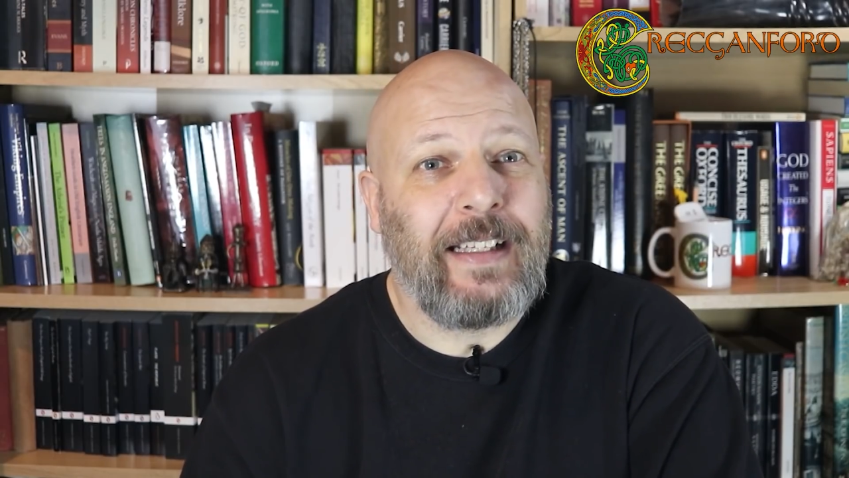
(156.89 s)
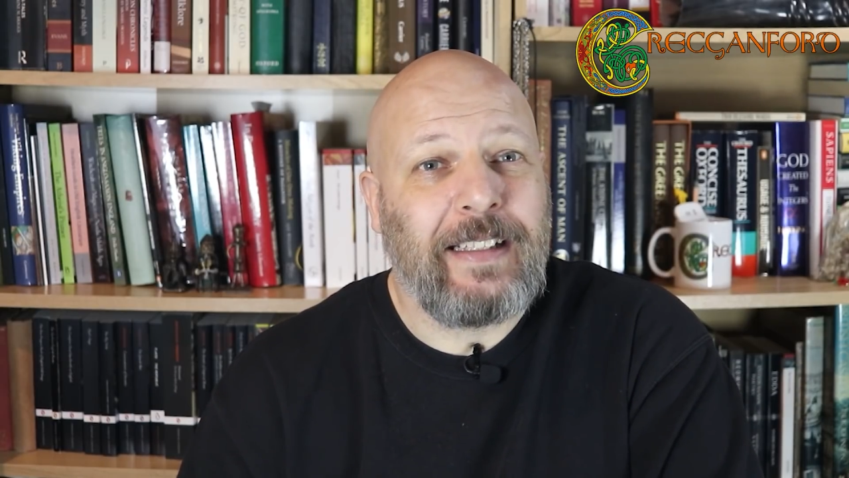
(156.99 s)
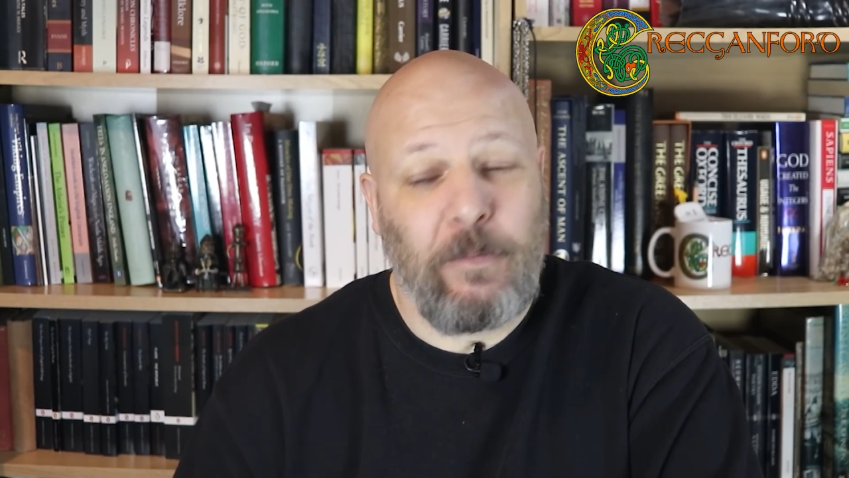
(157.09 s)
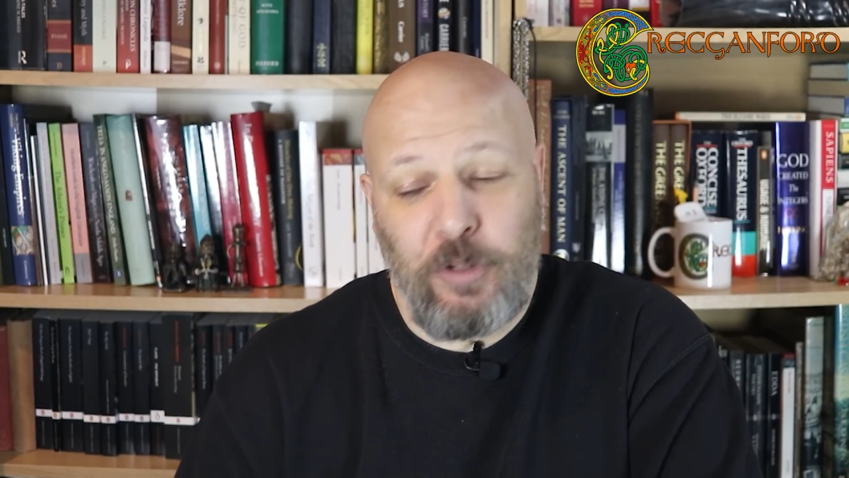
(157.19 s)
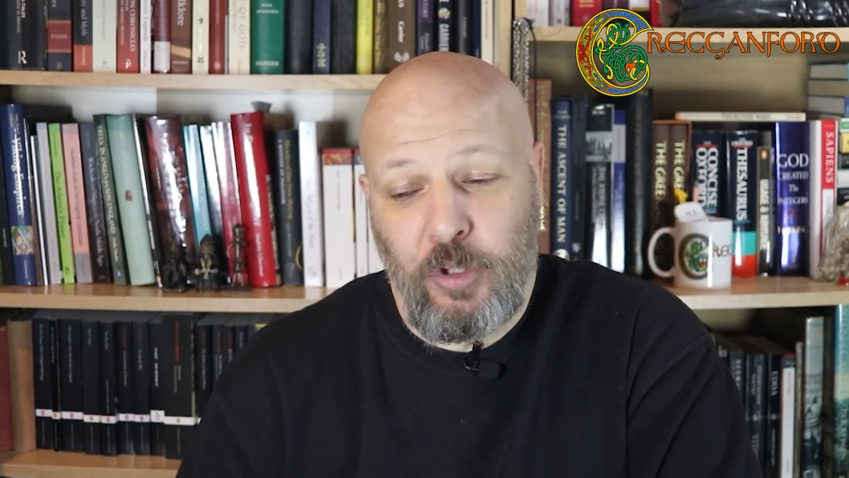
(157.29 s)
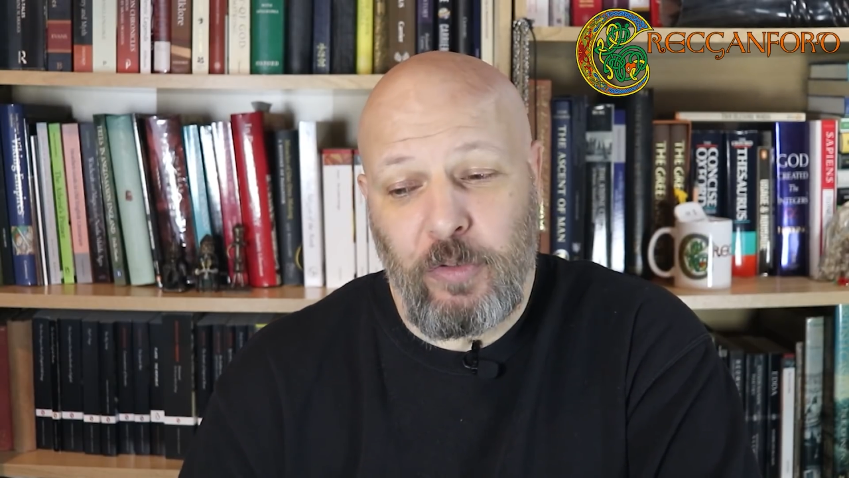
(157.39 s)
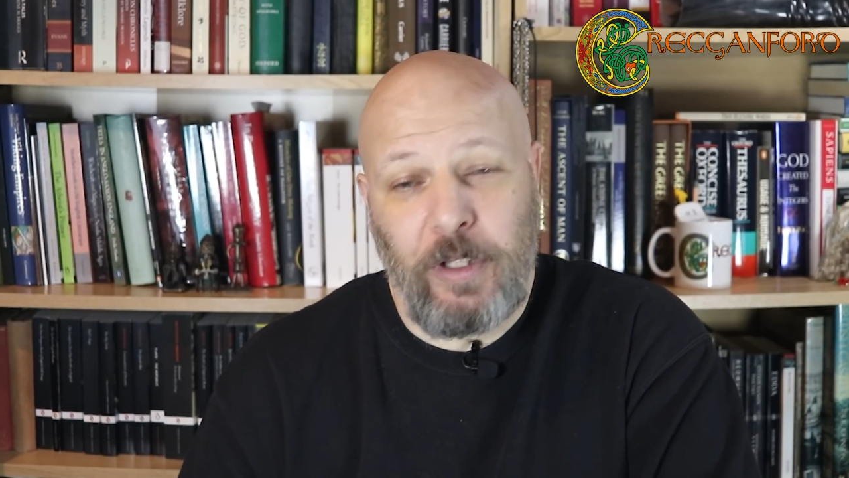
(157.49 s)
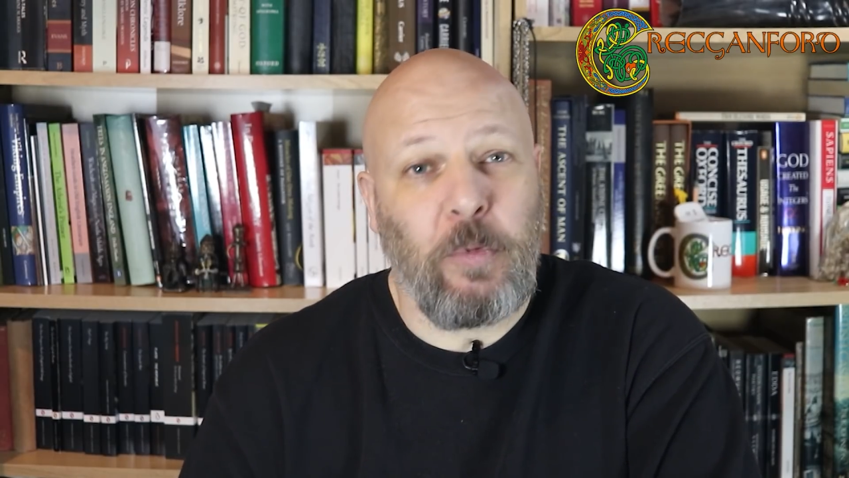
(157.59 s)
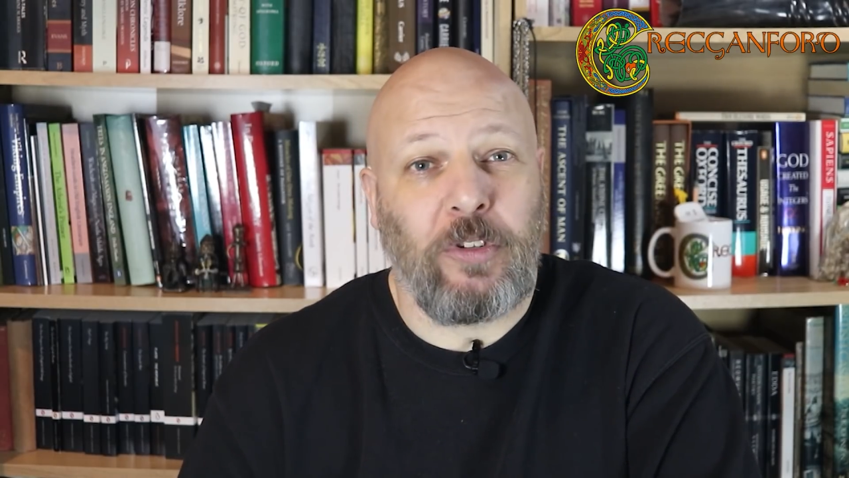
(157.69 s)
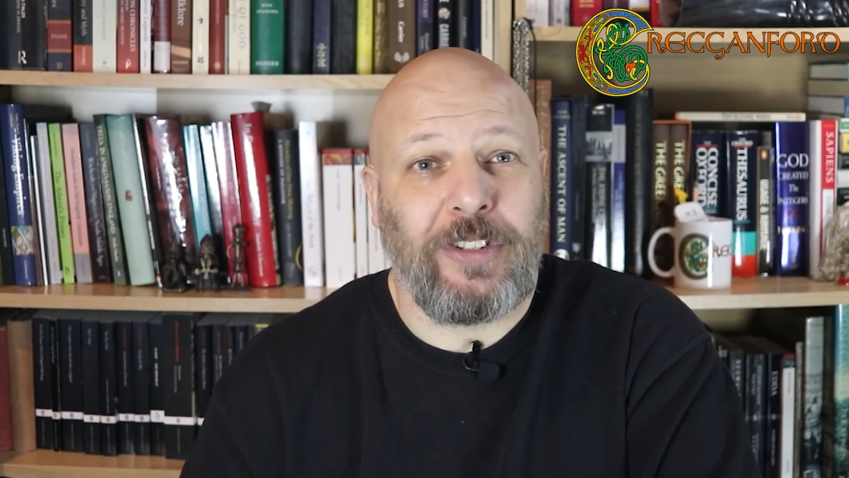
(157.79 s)
They would
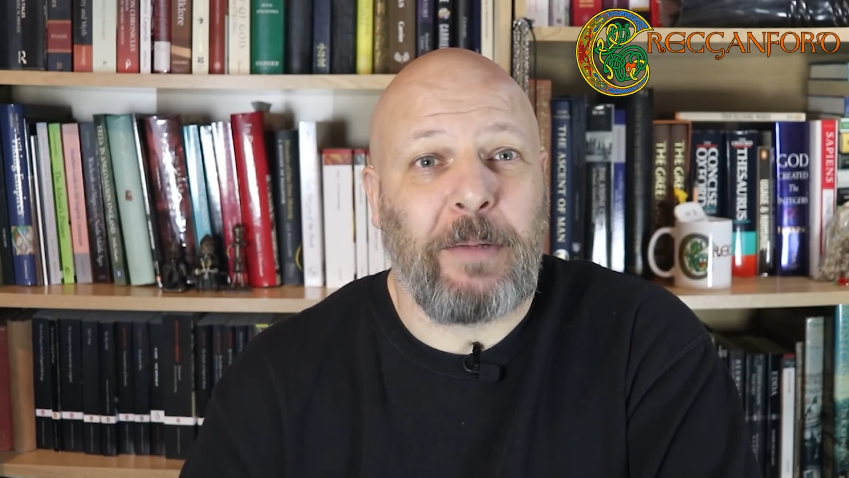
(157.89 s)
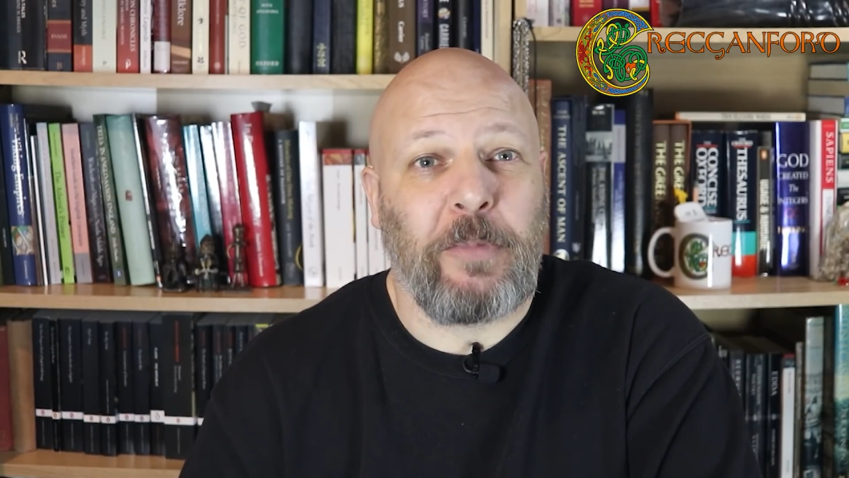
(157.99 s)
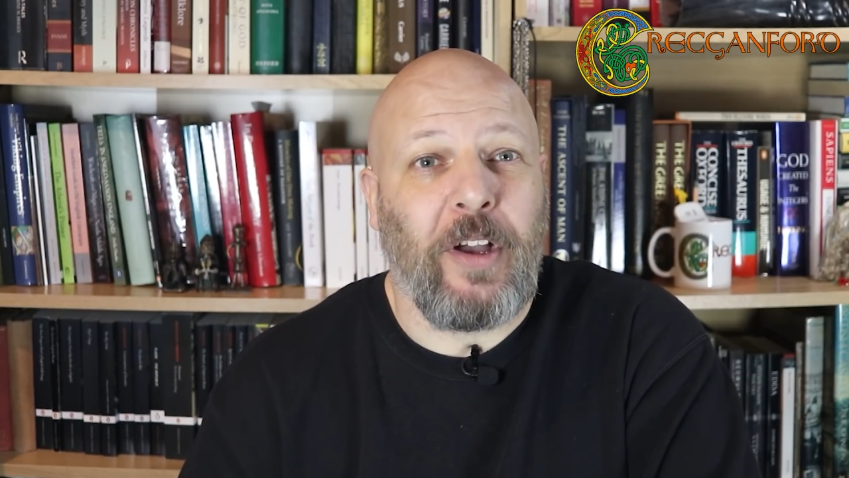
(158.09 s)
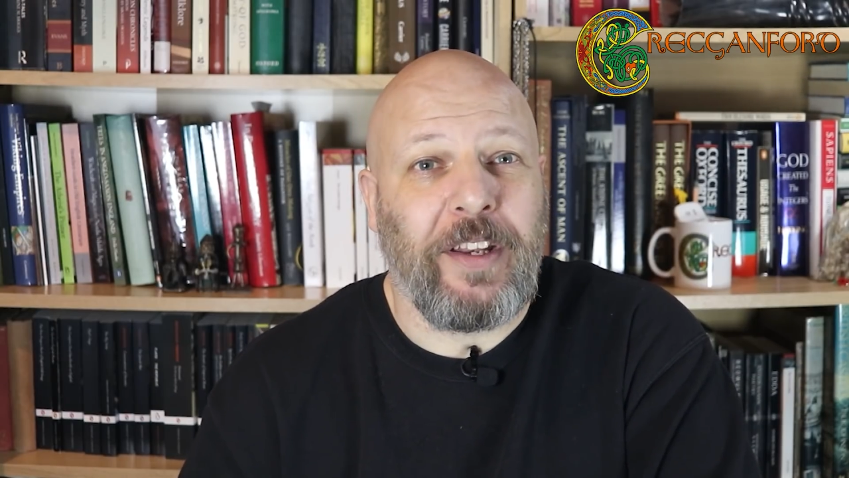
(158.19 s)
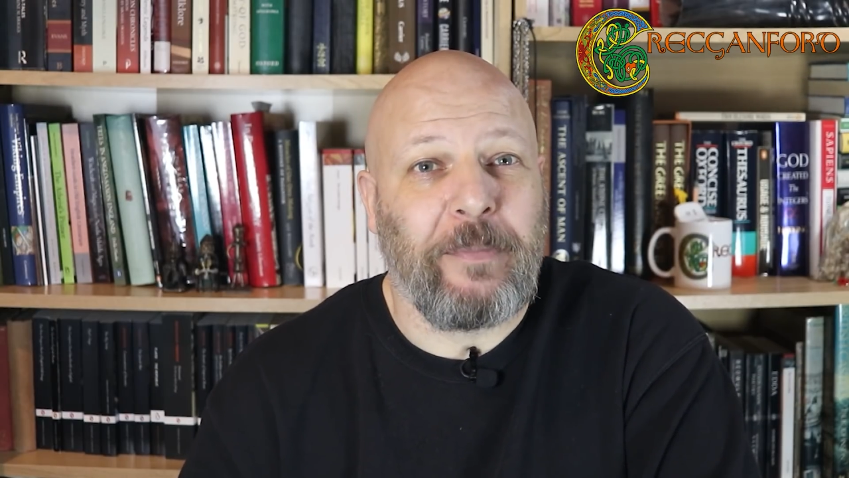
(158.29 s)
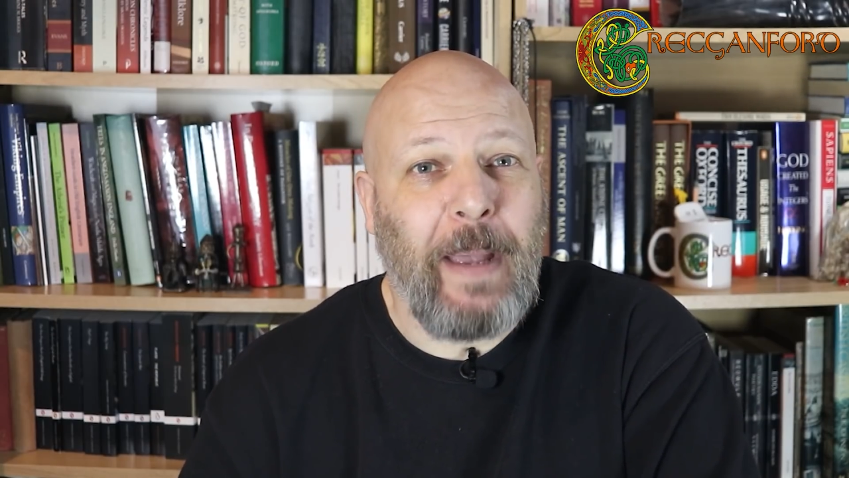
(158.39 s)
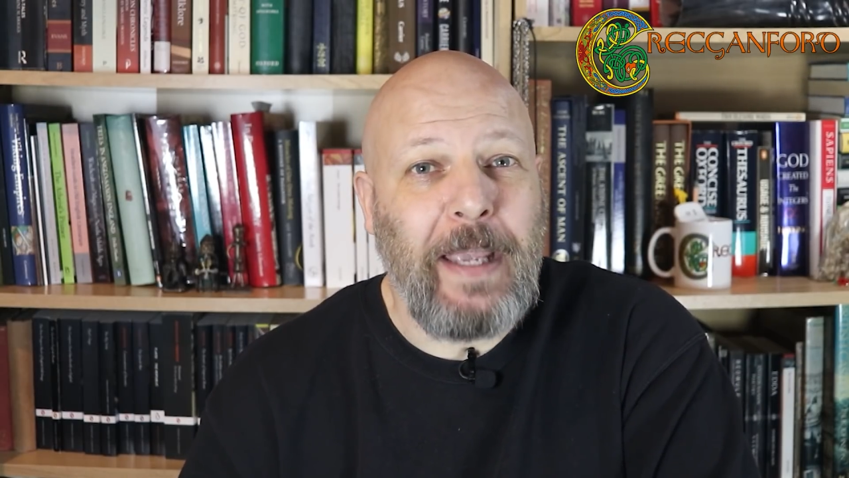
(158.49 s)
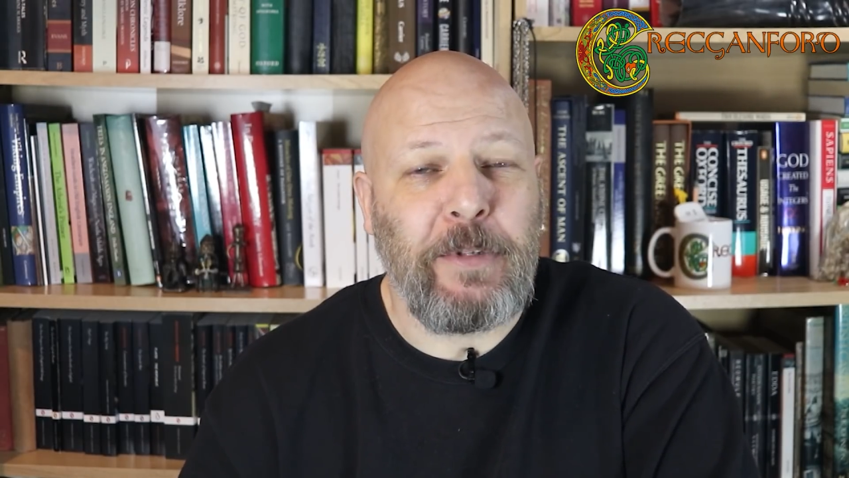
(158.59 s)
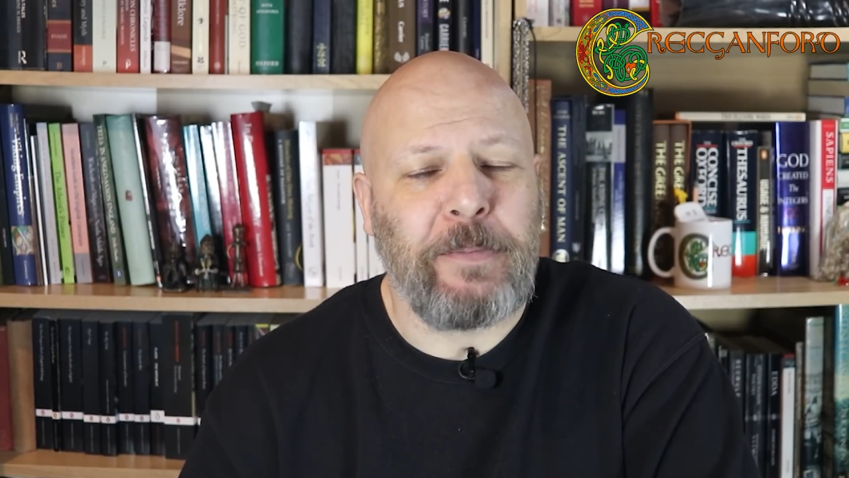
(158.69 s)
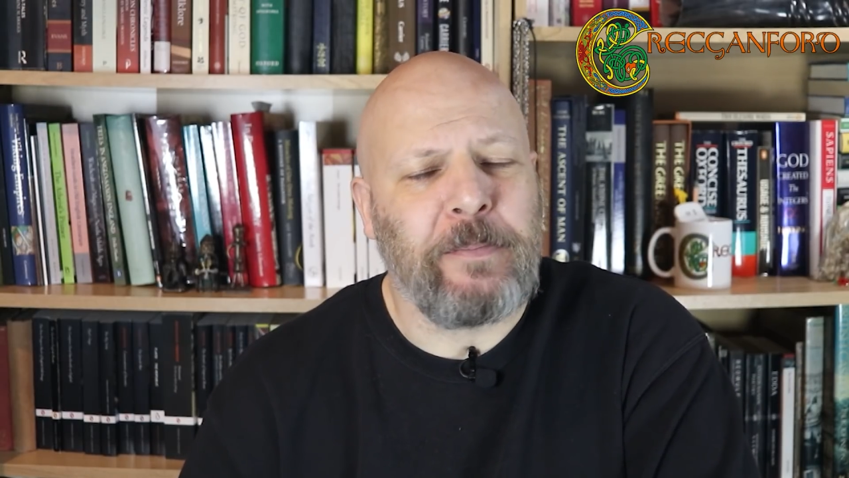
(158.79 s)
surely want some kind of
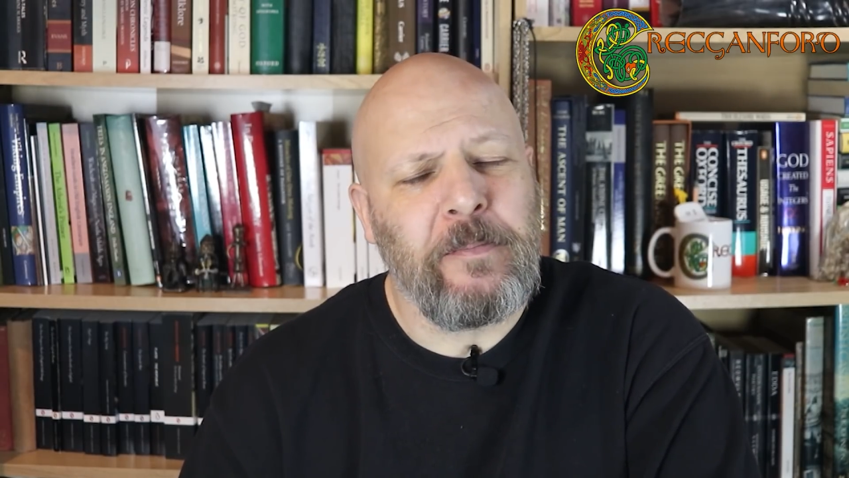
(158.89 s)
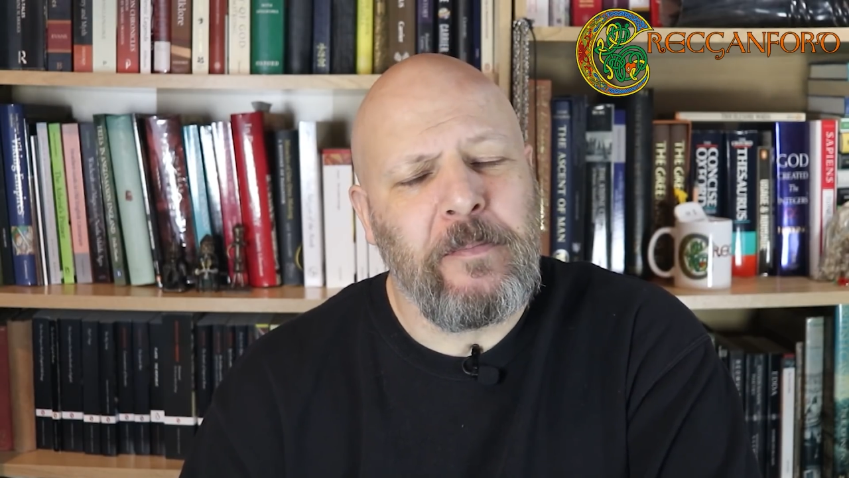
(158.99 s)
payment.